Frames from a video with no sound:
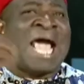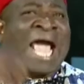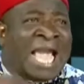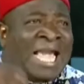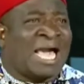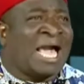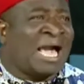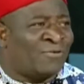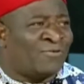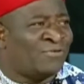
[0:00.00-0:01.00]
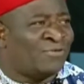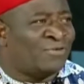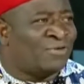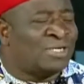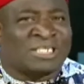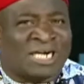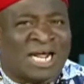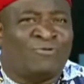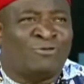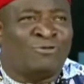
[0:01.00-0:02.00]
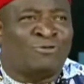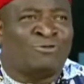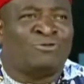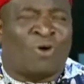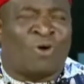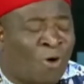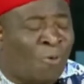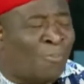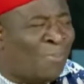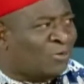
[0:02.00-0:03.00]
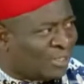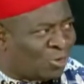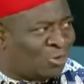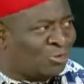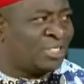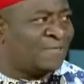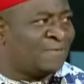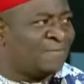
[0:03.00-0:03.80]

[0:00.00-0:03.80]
I have traveled all parts of the country.